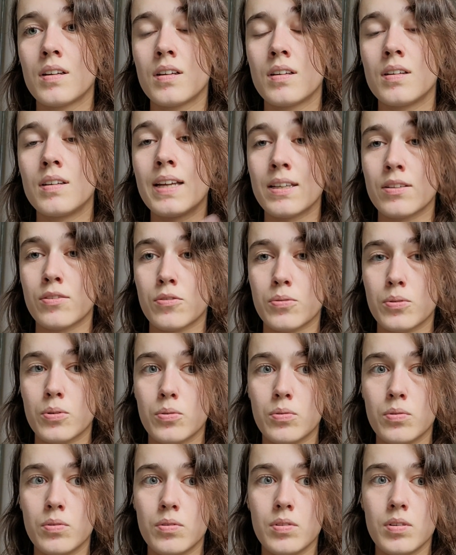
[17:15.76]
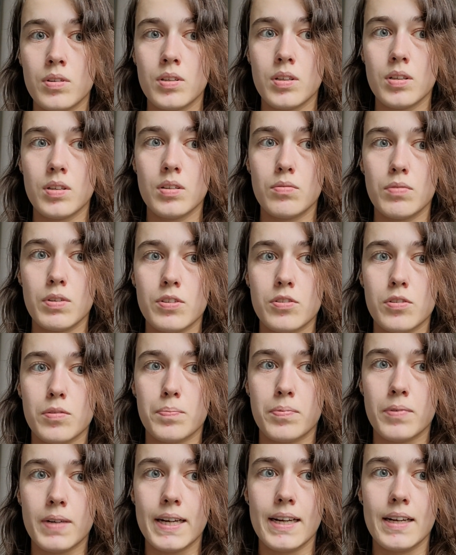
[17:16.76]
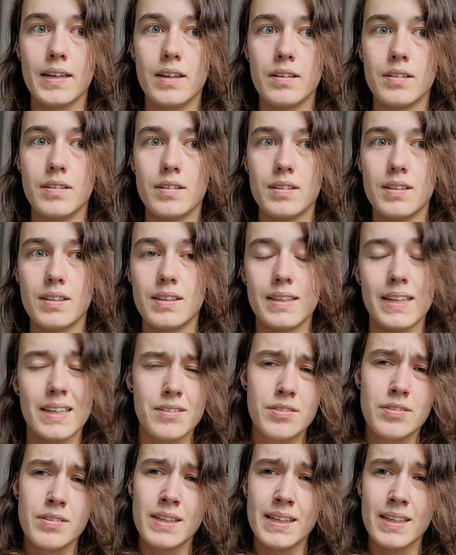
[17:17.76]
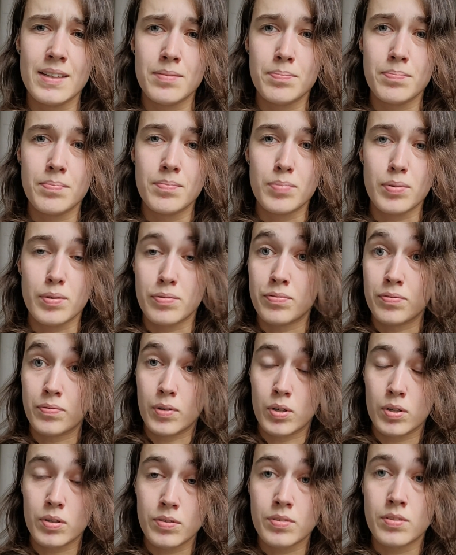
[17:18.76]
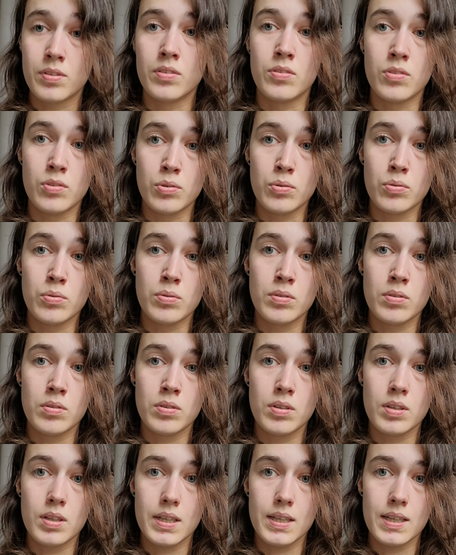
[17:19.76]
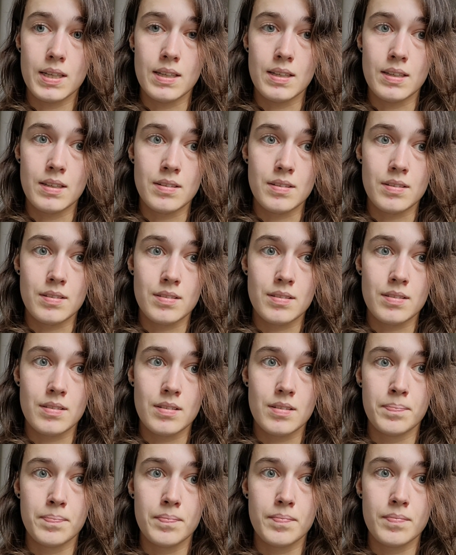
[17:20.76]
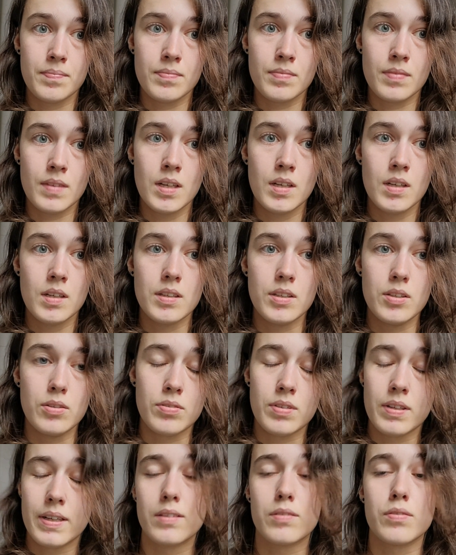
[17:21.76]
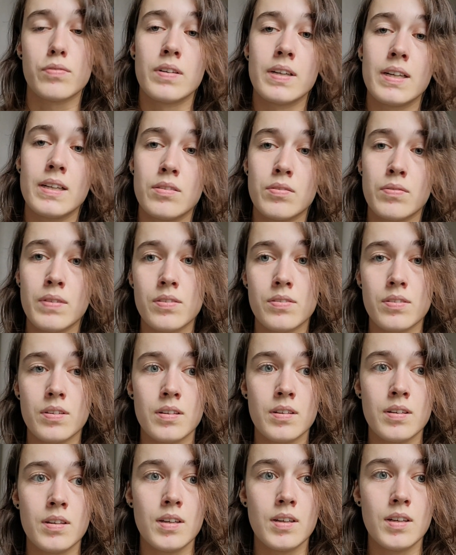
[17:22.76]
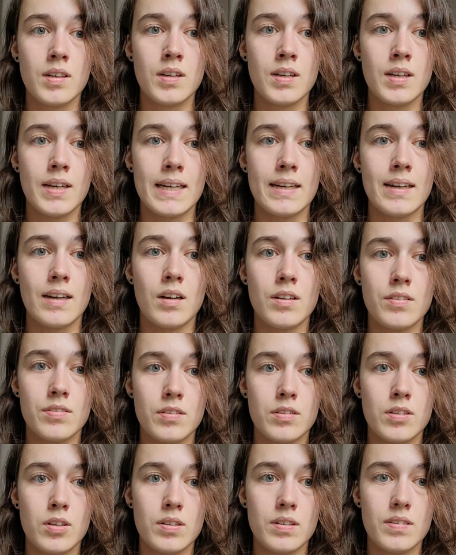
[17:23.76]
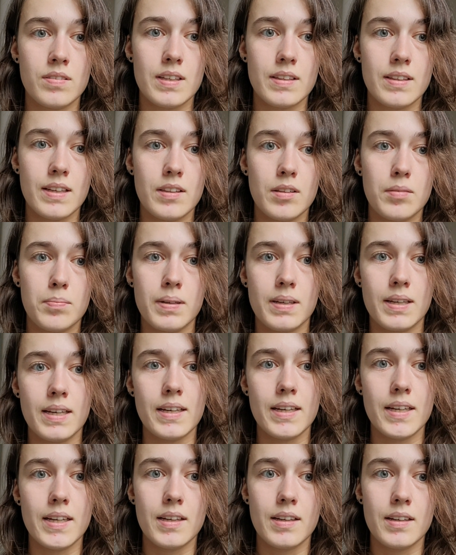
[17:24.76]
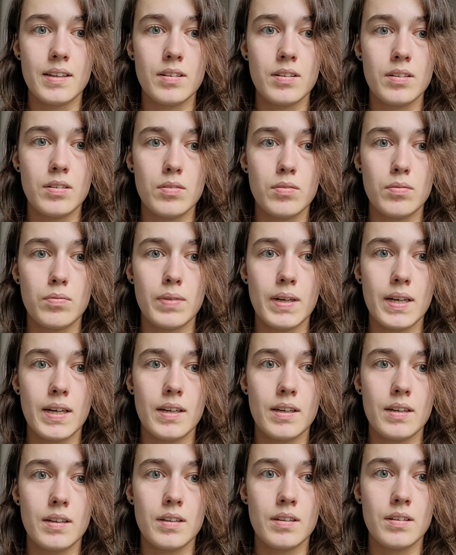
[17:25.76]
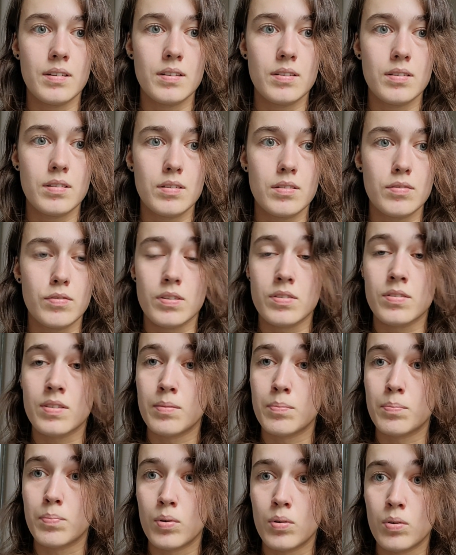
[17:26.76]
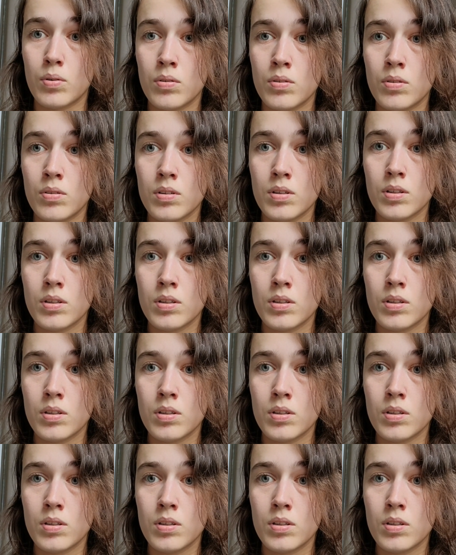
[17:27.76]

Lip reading: natural. What your brain naturally prefers to do is using introverted intuition. And I also noticed that in the beginning, when, for example,